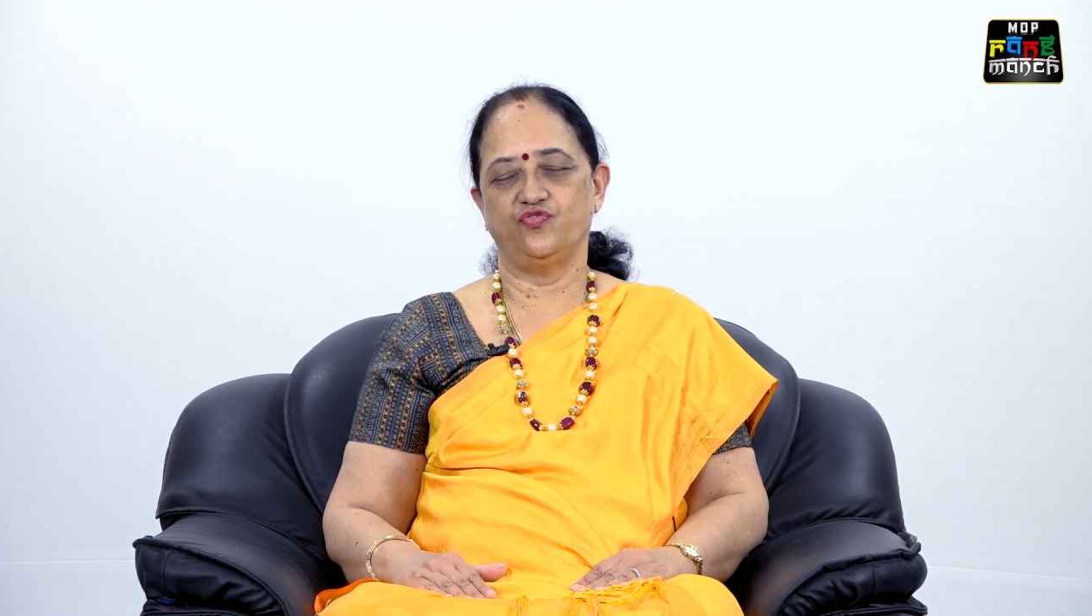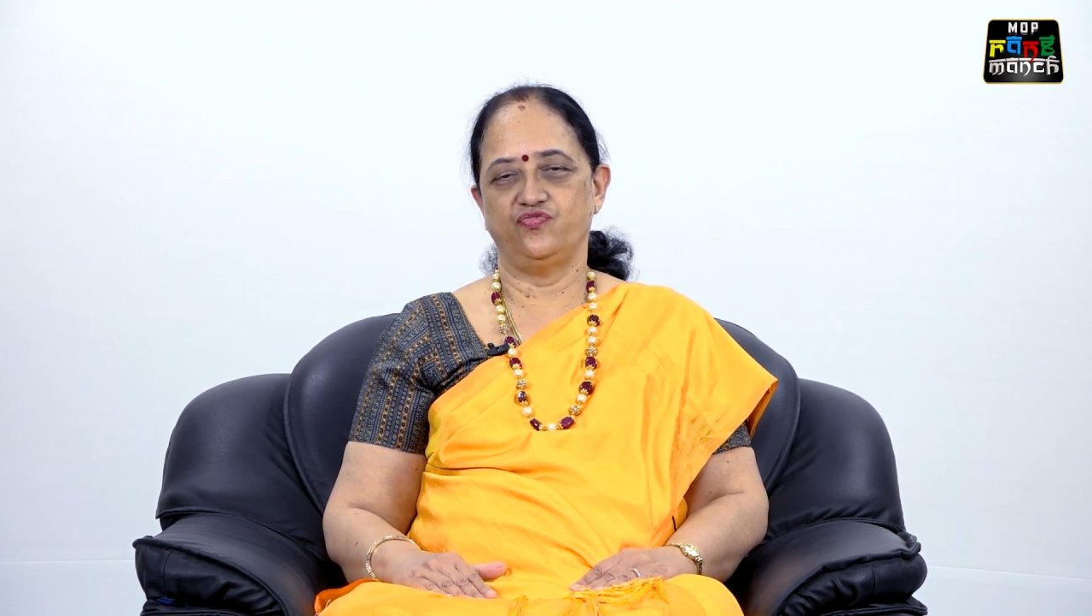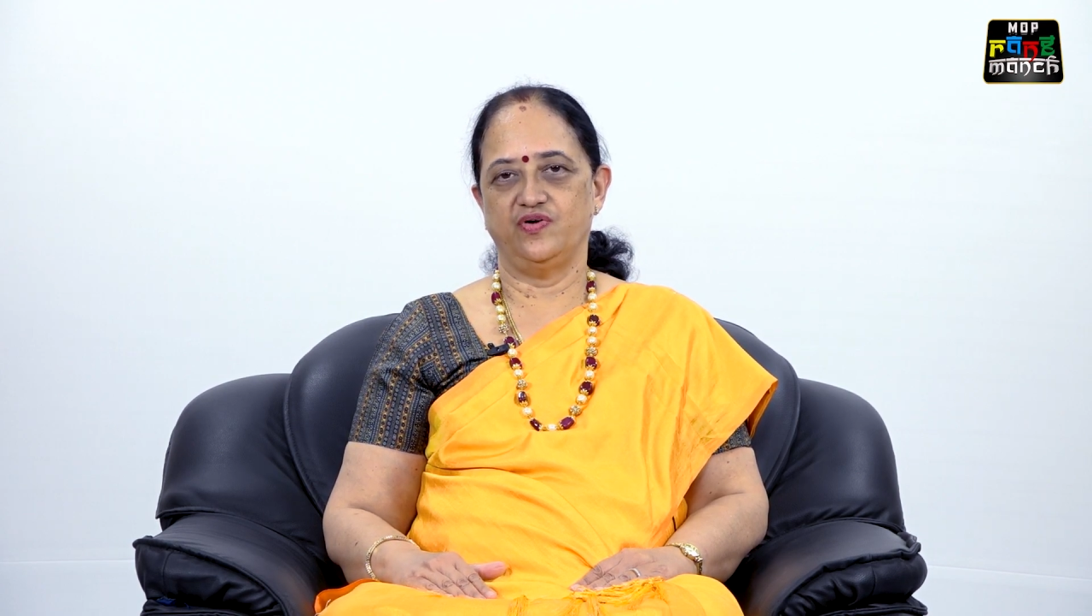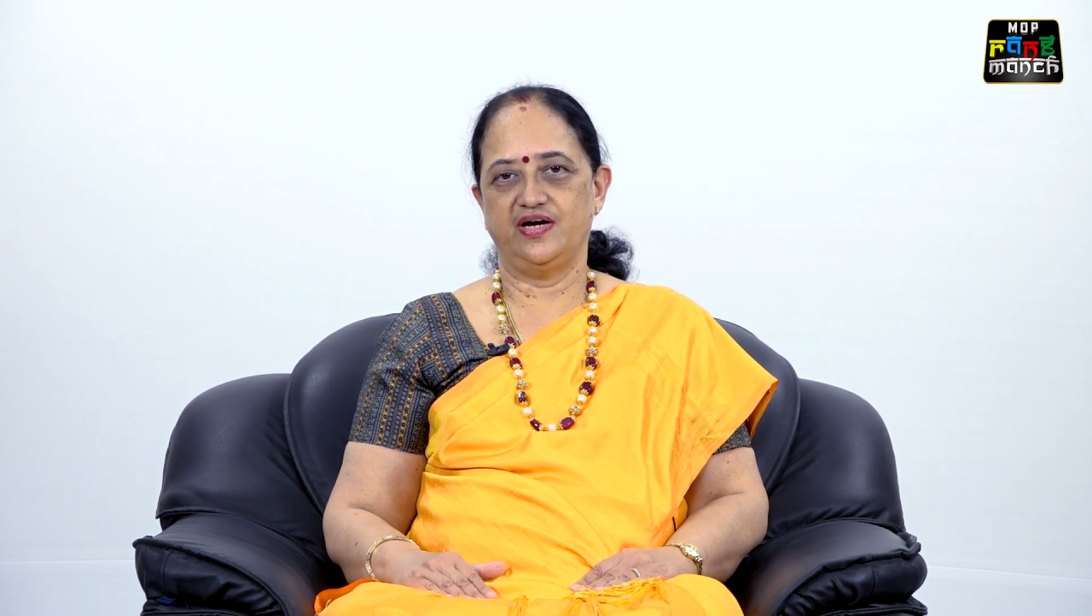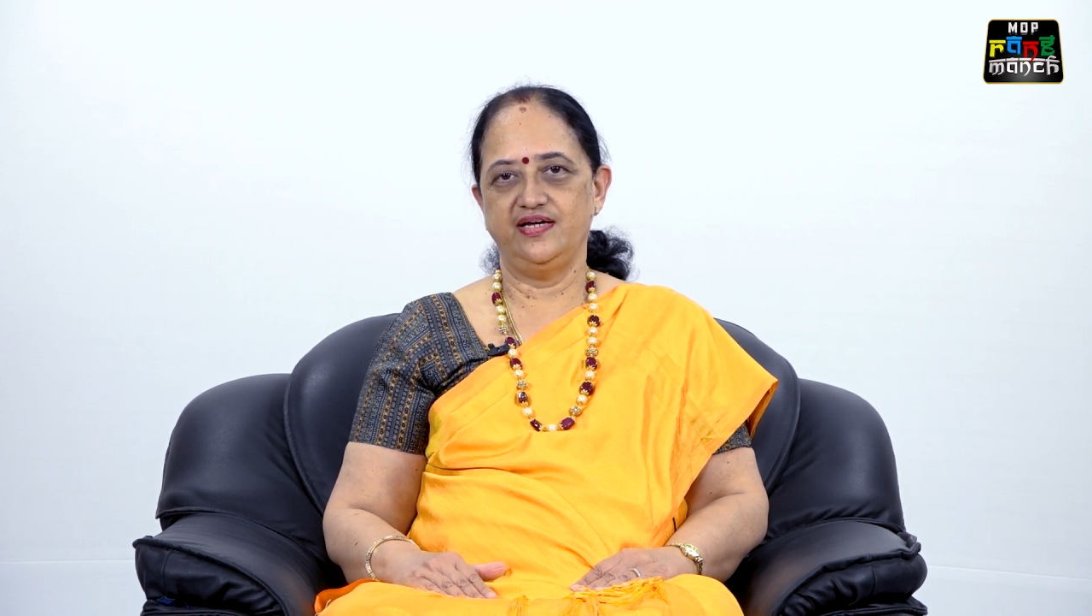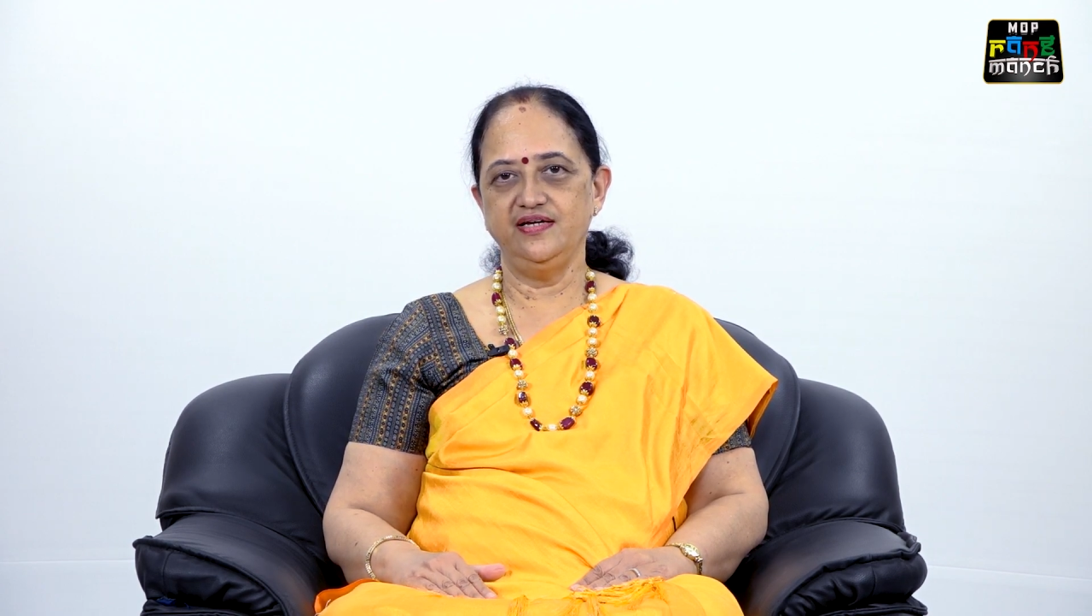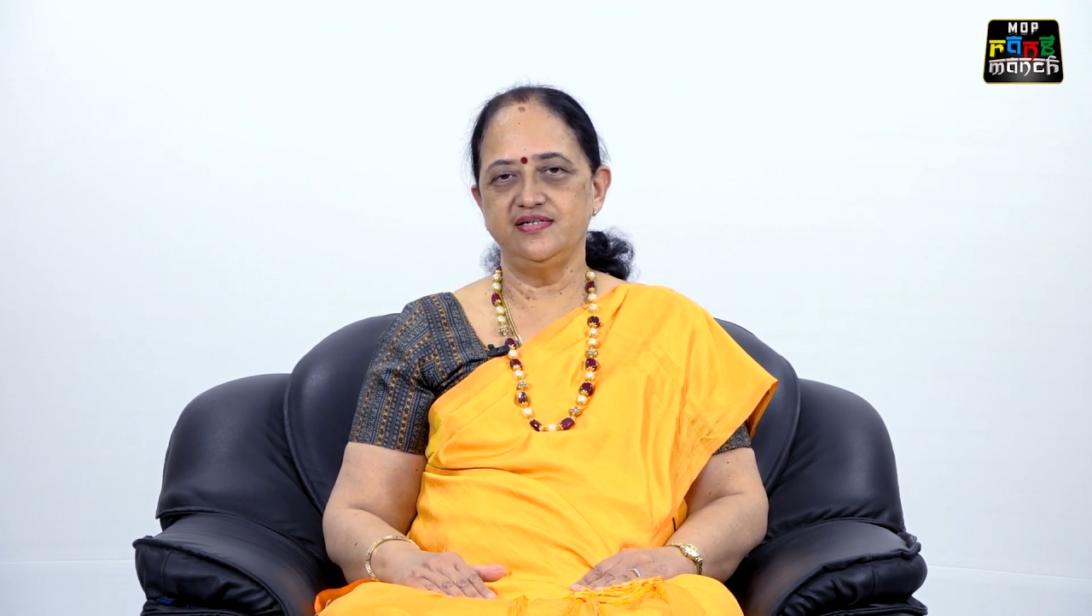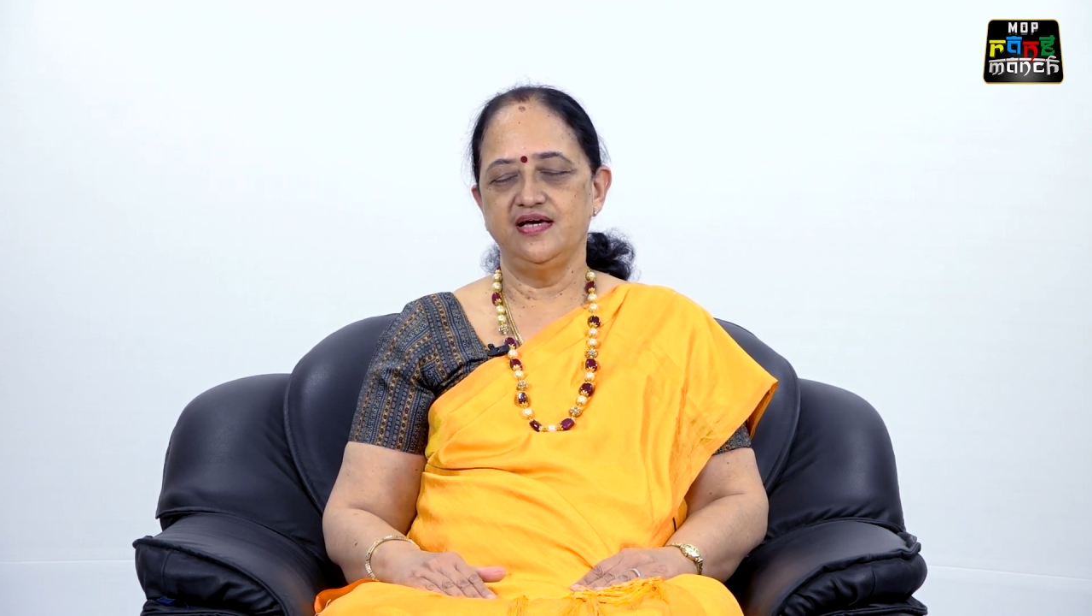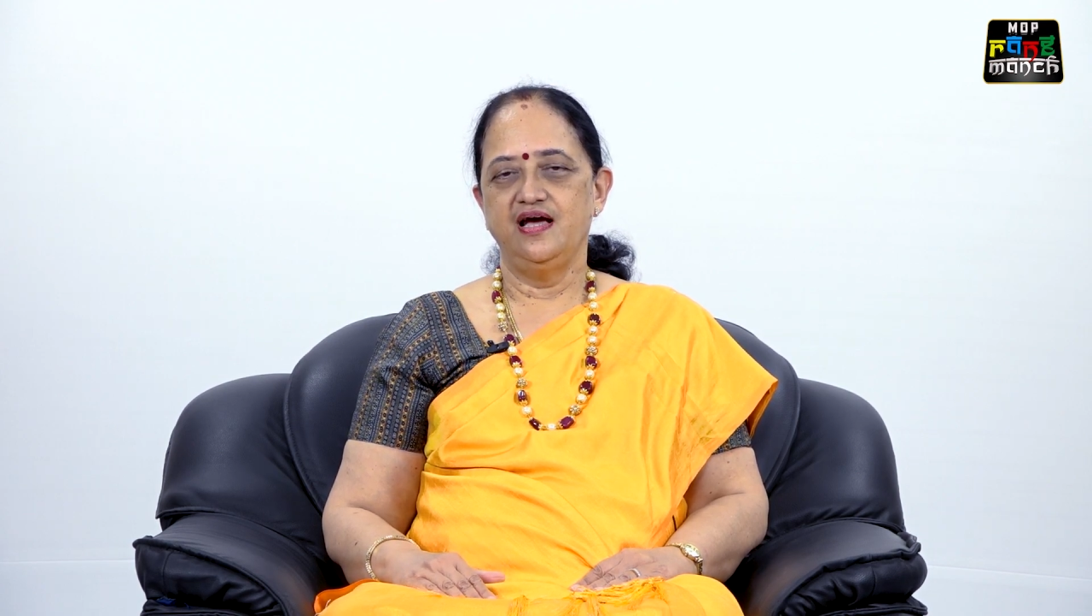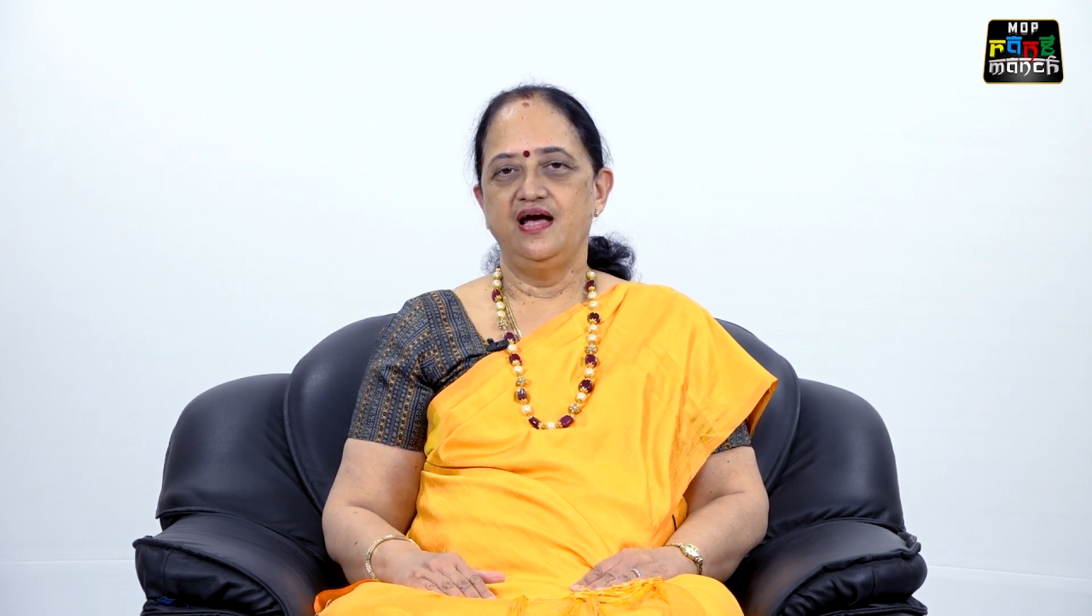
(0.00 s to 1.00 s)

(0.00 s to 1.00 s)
of white